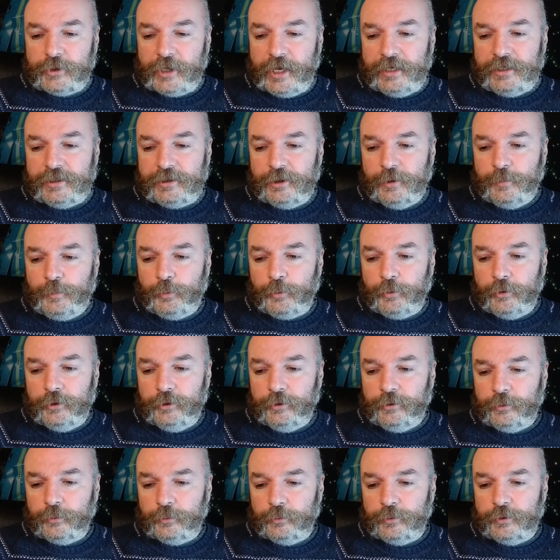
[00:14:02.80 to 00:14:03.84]
ended up
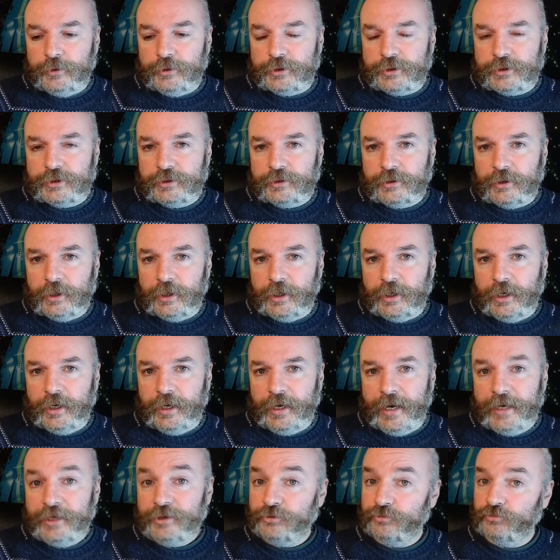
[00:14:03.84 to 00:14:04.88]
with was
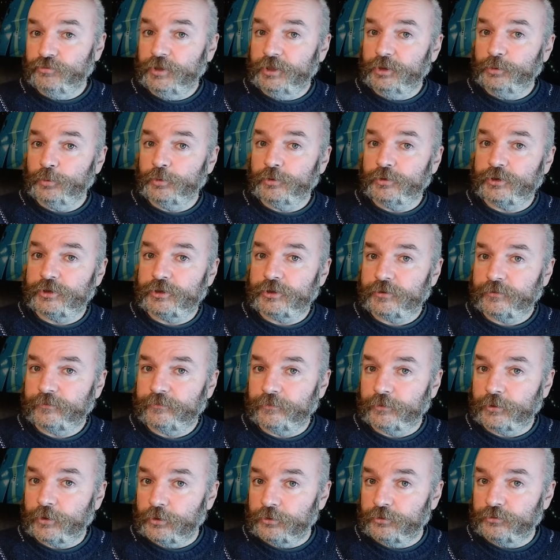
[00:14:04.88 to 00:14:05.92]
Ed Greenwood's
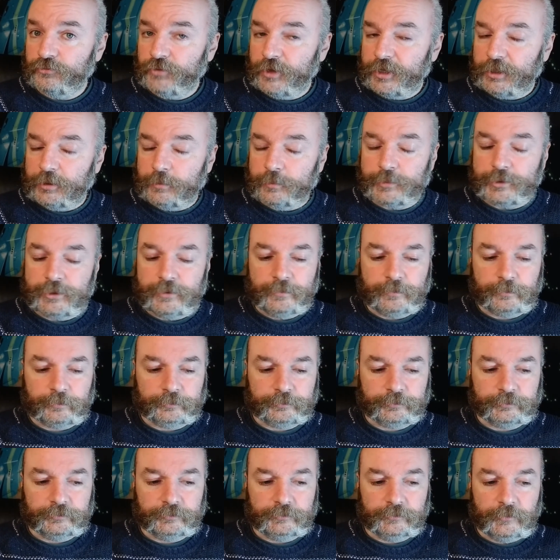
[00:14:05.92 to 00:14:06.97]
Forgotten Realms.
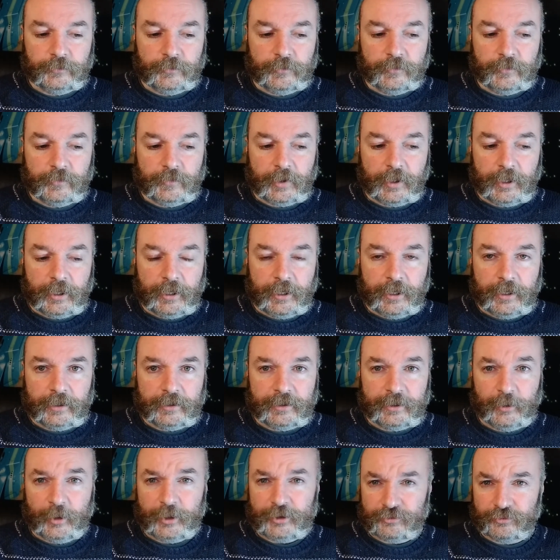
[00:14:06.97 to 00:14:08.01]

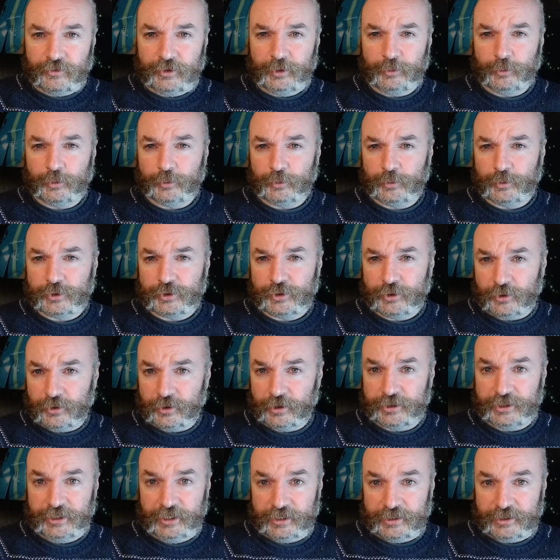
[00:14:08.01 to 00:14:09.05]
Now, Ed Greenwood was not
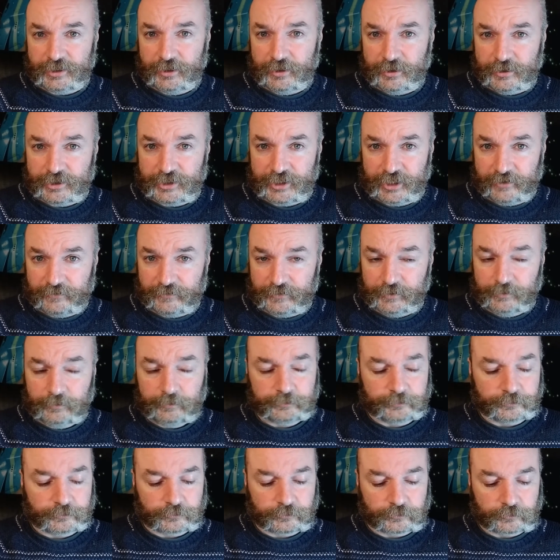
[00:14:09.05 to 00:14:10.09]
a TSR staffer.
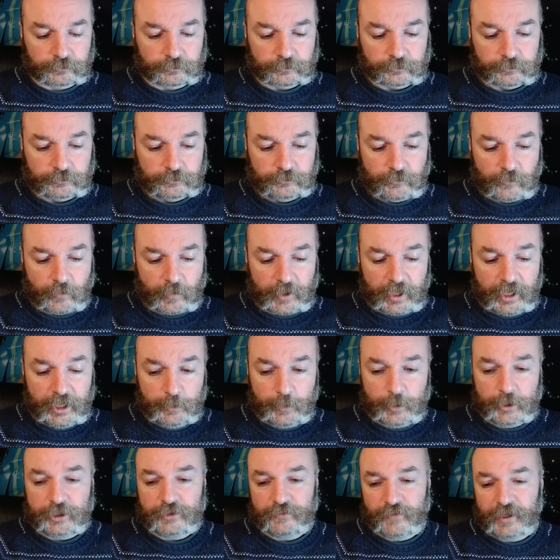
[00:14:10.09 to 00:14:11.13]
He'd
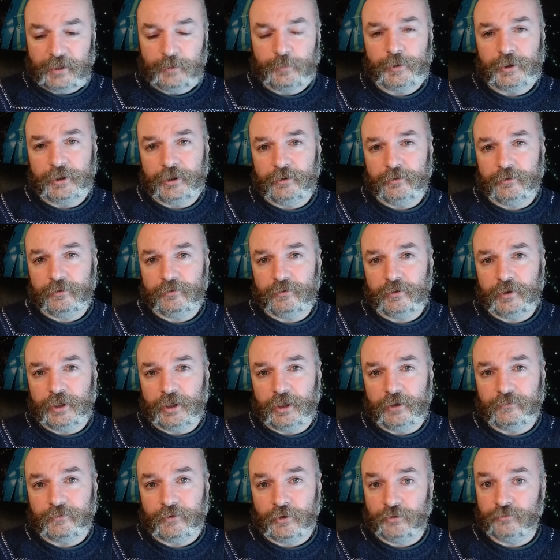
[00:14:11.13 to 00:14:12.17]
been developing
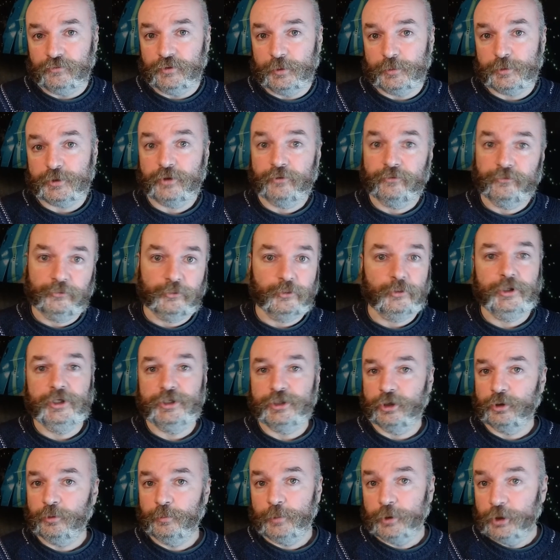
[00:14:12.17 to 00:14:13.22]
Forgotten Realms for his
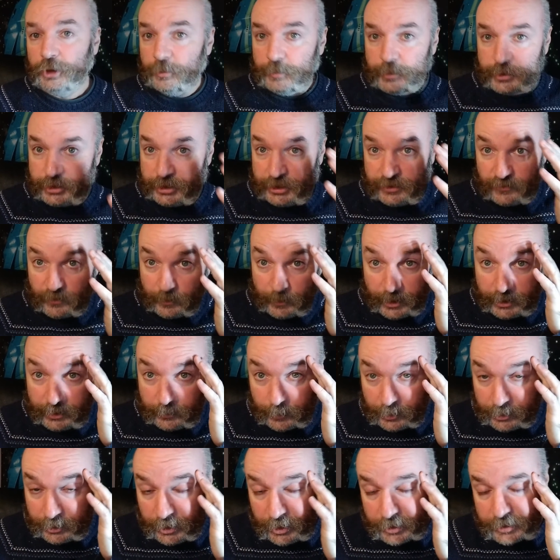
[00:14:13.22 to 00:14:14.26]
own purposes for many,
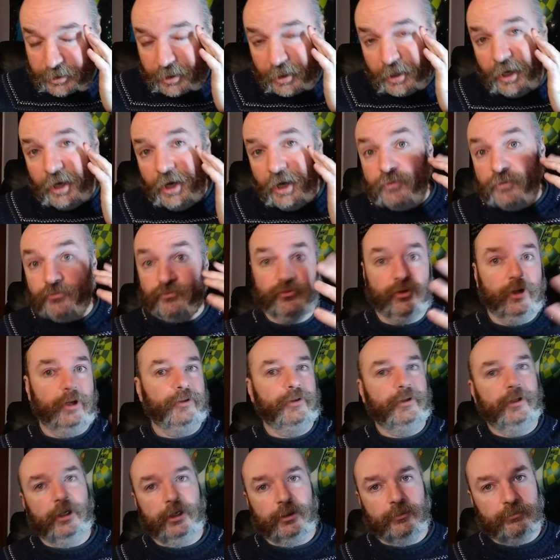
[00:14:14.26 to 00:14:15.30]
many years,
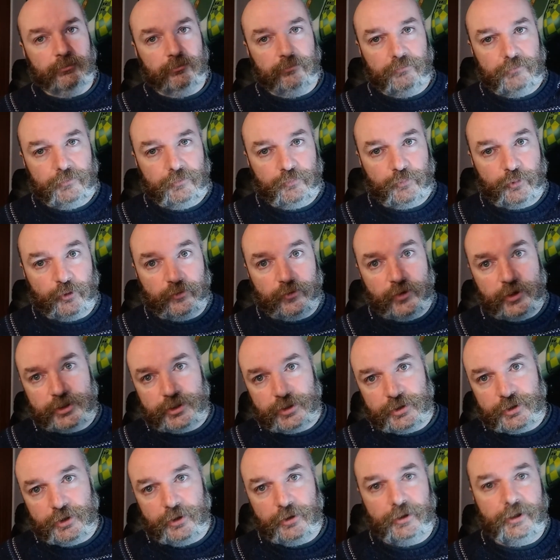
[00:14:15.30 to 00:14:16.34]
rather like
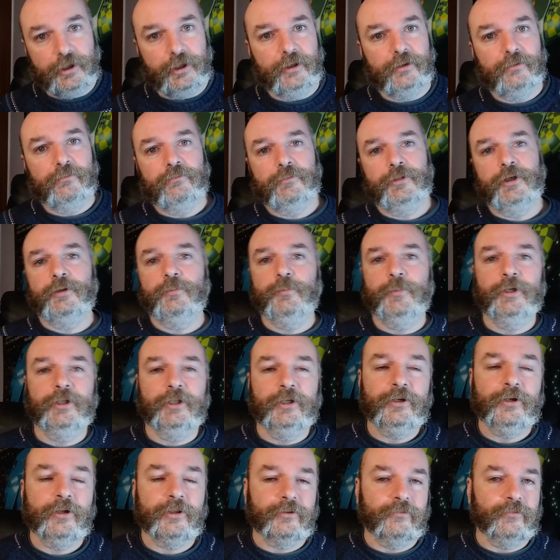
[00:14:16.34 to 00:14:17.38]
Professor Tolkien did
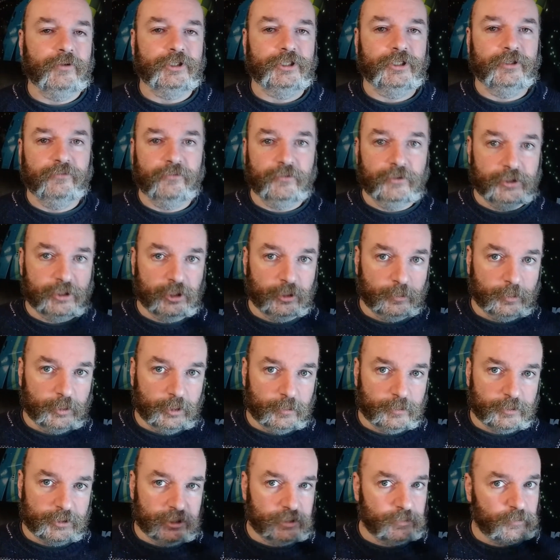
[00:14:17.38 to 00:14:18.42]
Middle-earth originally for his own
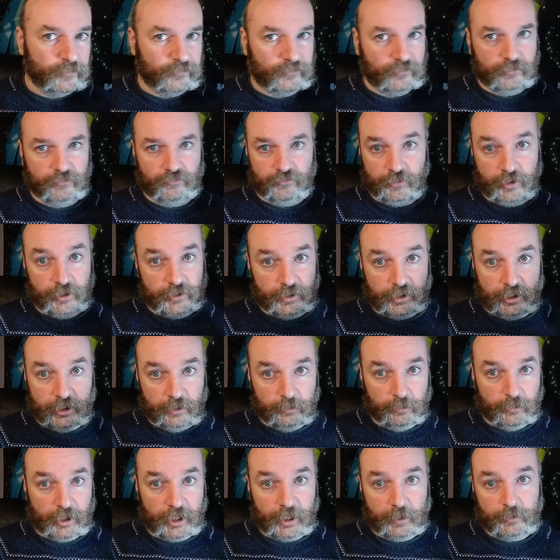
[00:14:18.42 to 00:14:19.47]
purposes, rather
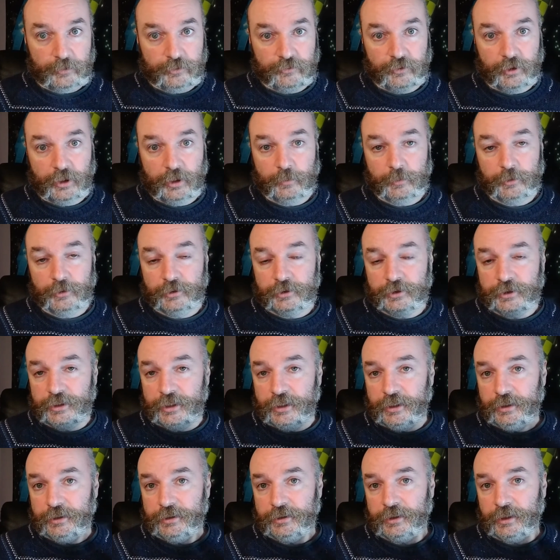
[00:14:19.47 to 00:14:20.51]
like Mohammed Rahman
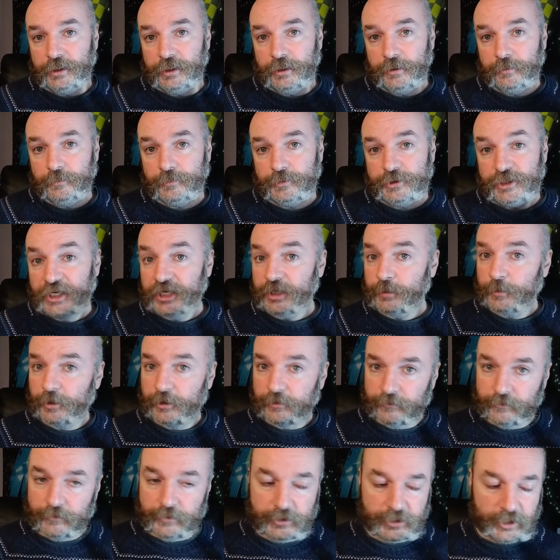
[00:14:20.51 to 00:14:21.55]
did
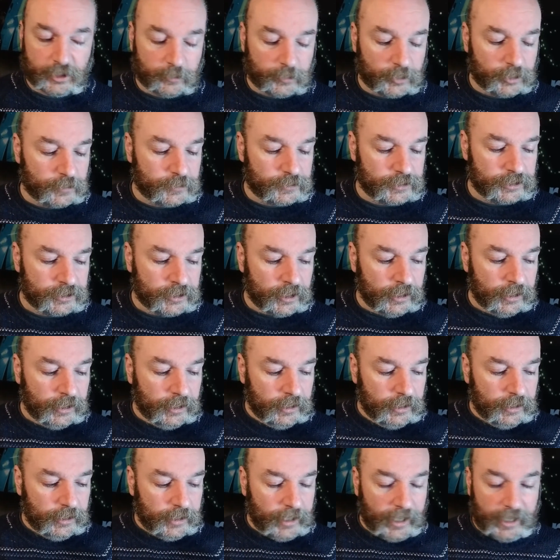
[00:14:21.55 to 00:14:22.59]
Tekimel for his own purposes.
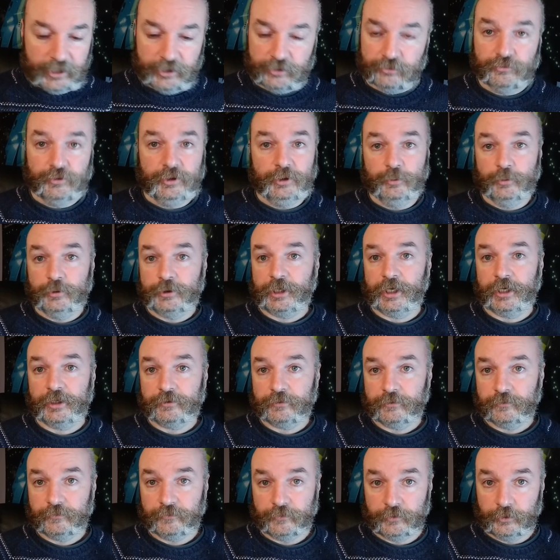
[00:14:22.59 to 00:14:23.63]
Ed Greenwood had
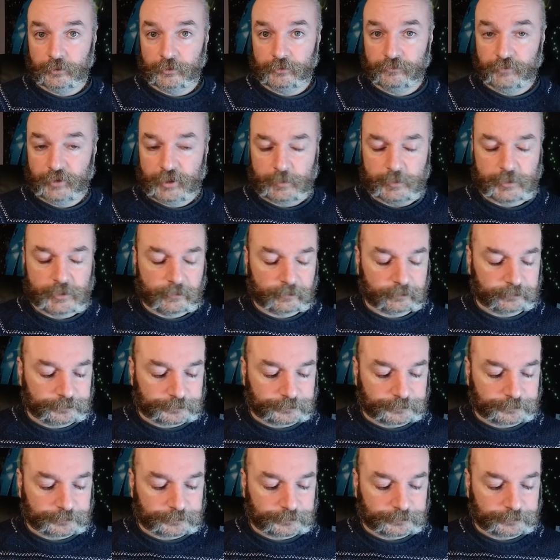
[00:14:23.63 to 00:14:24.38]
Forgotten Realms.